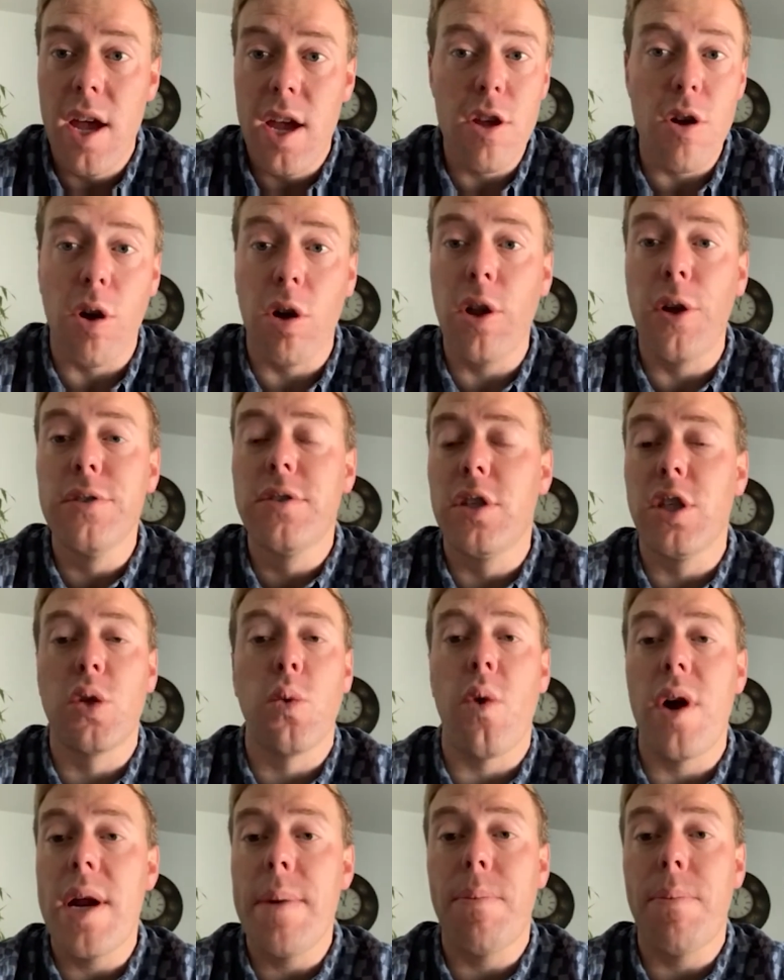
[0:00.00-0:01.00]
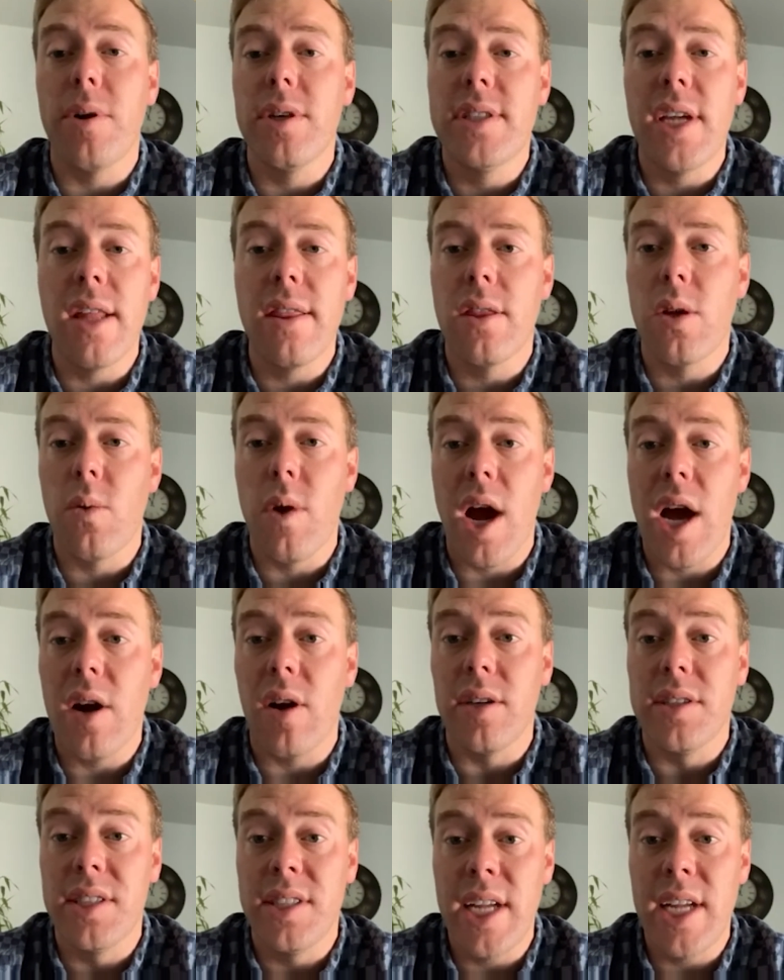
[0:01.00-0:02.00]
you know, close to 20% throughout
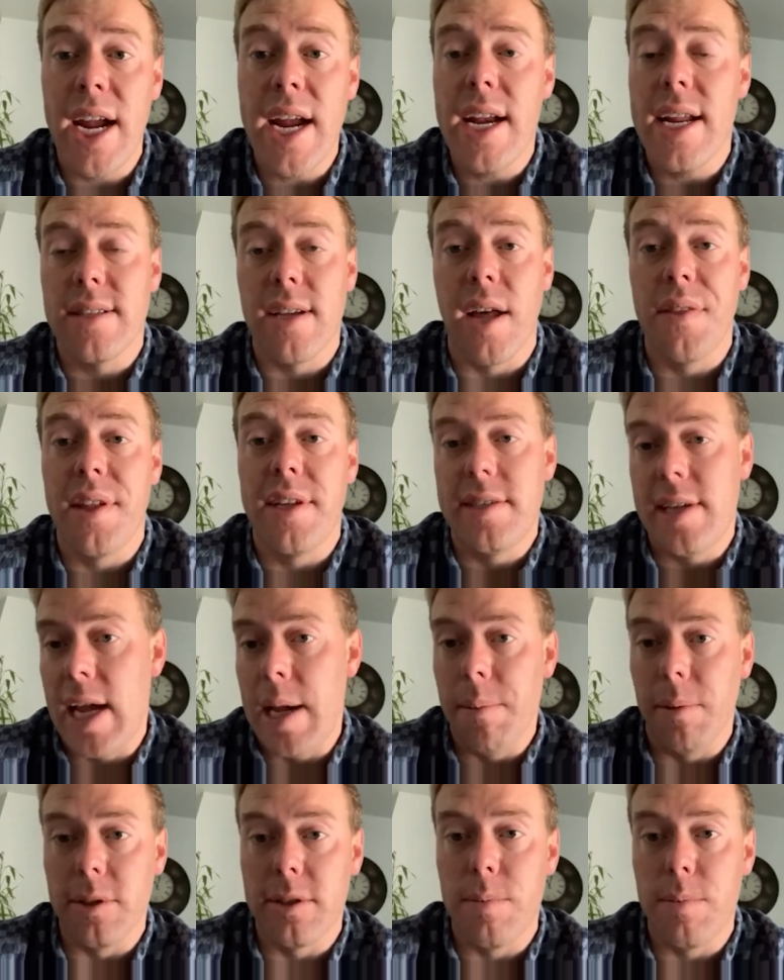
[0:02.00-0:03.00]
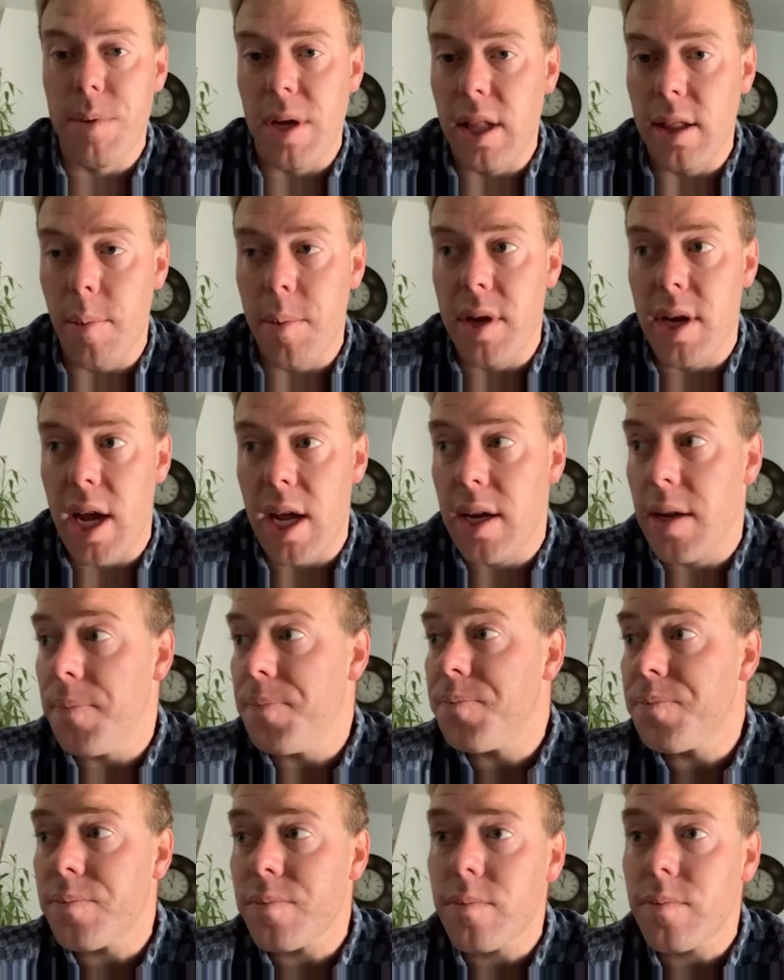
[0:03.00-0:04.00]
our state, is on the table to be eliminated.
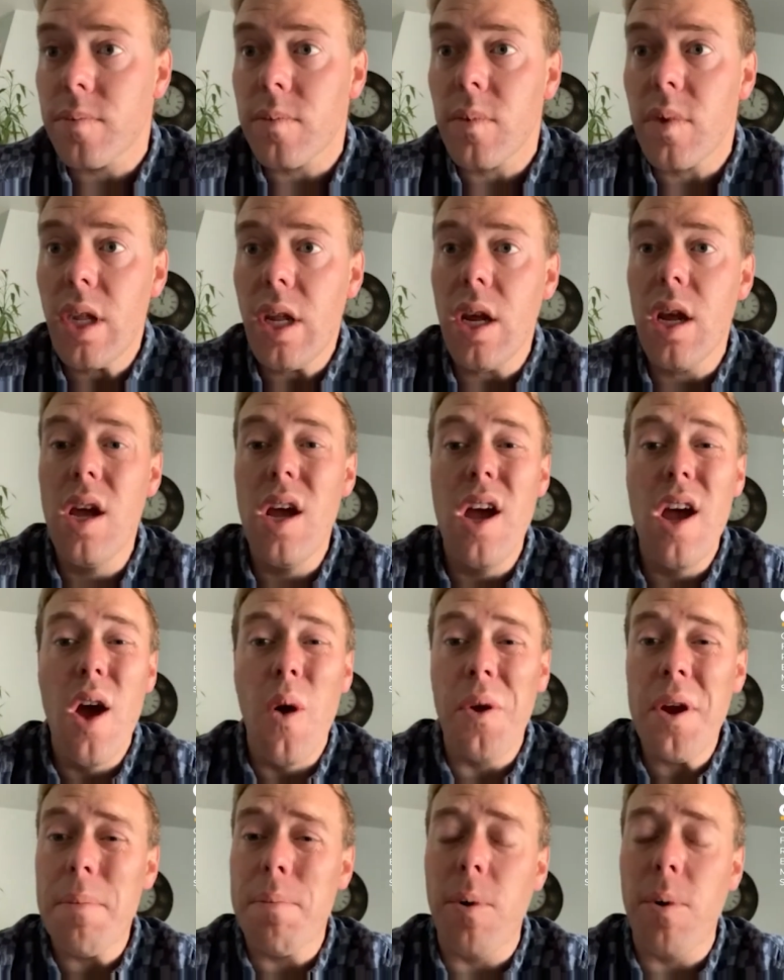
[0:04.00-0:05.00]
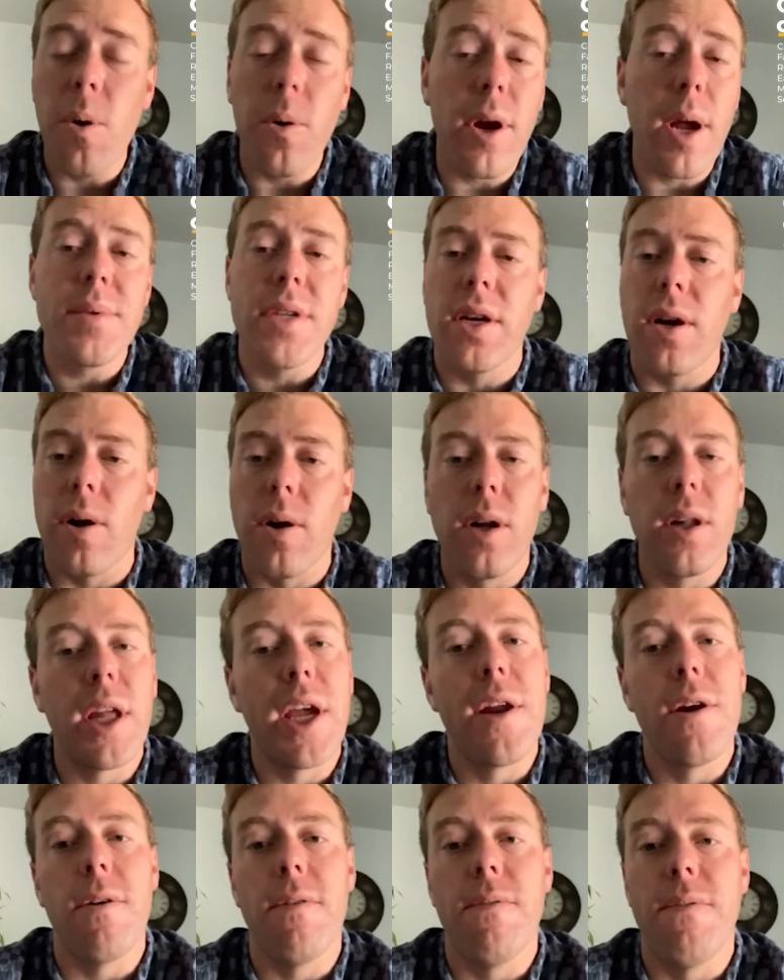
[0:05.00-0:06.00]
We have programs like
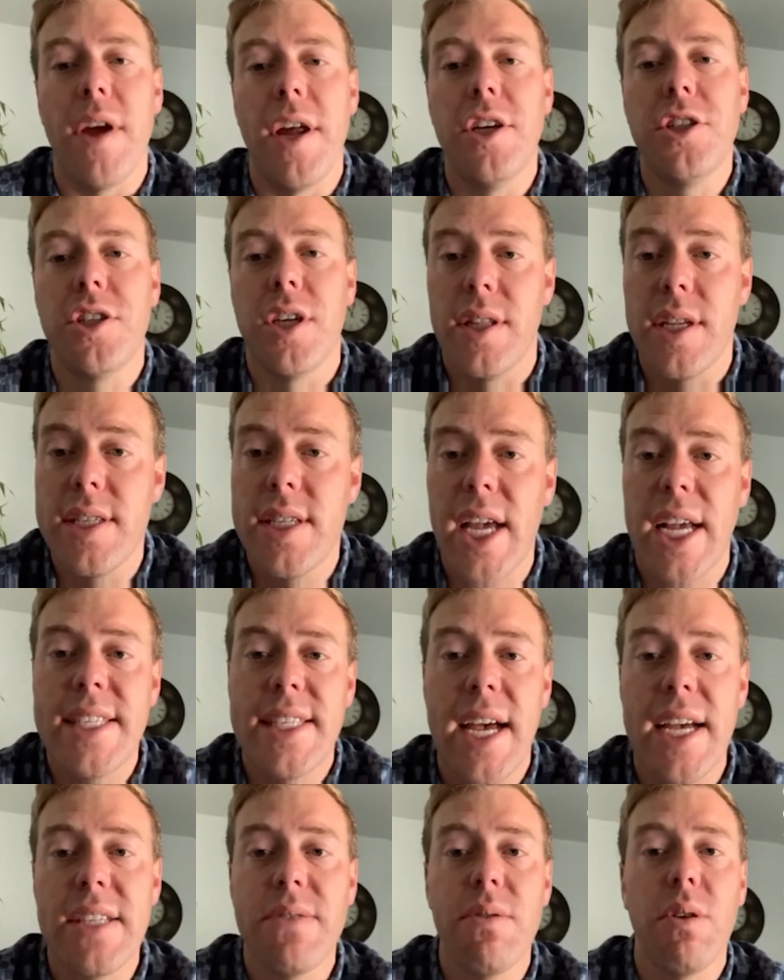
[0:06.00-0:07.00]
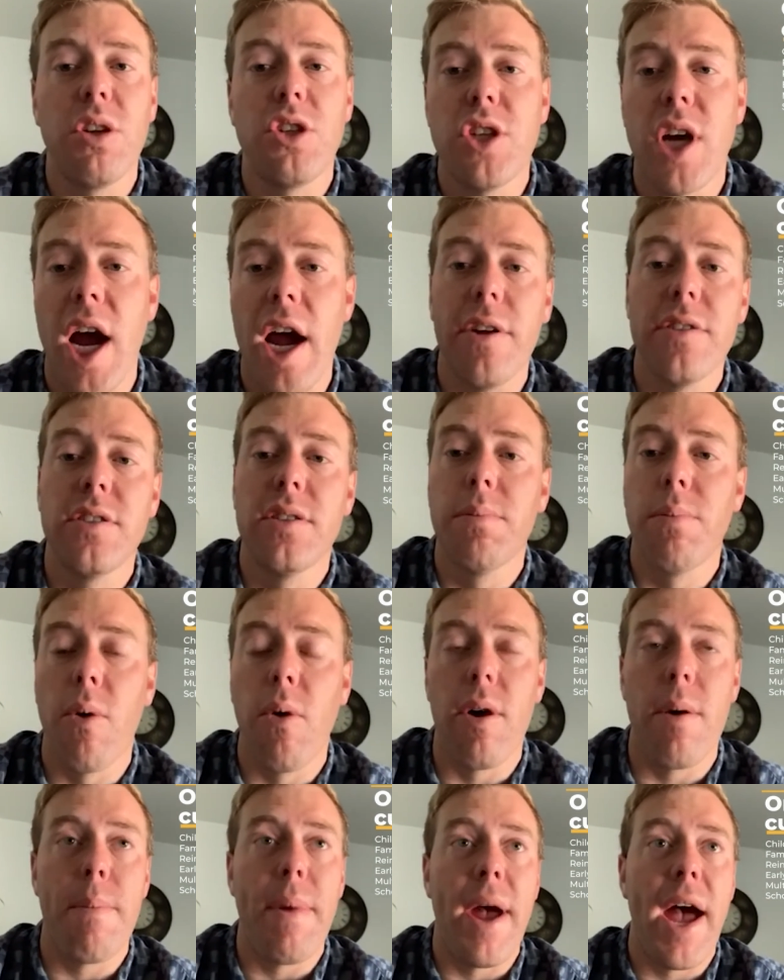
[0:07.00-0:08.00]
early intervention, the successful child
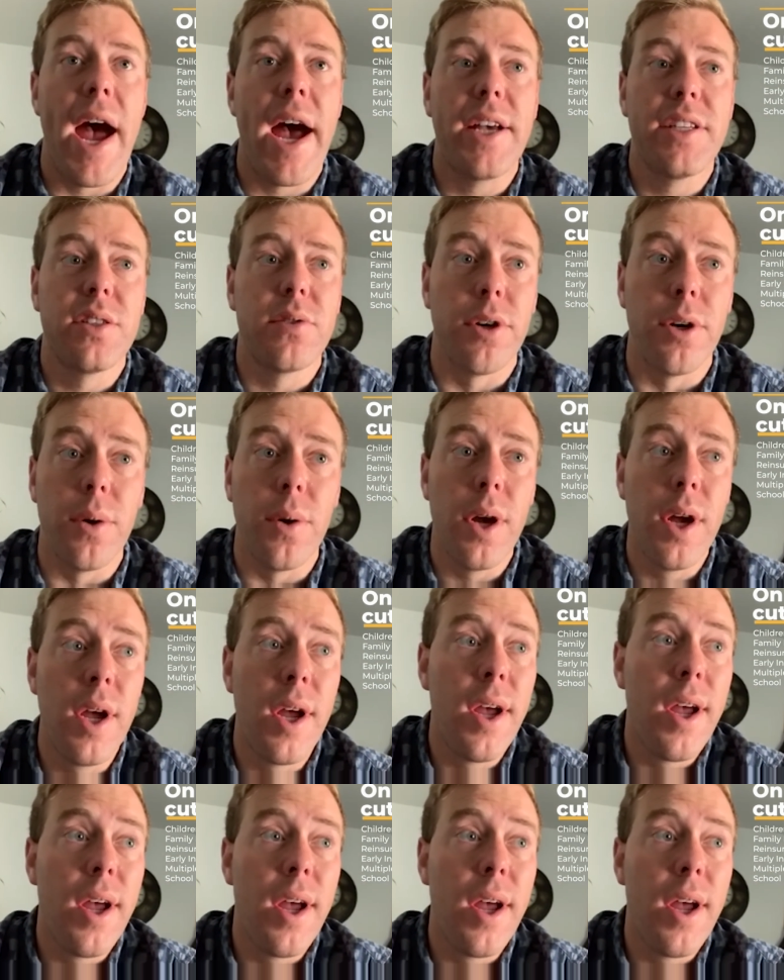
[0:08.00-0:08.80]
support pass-through.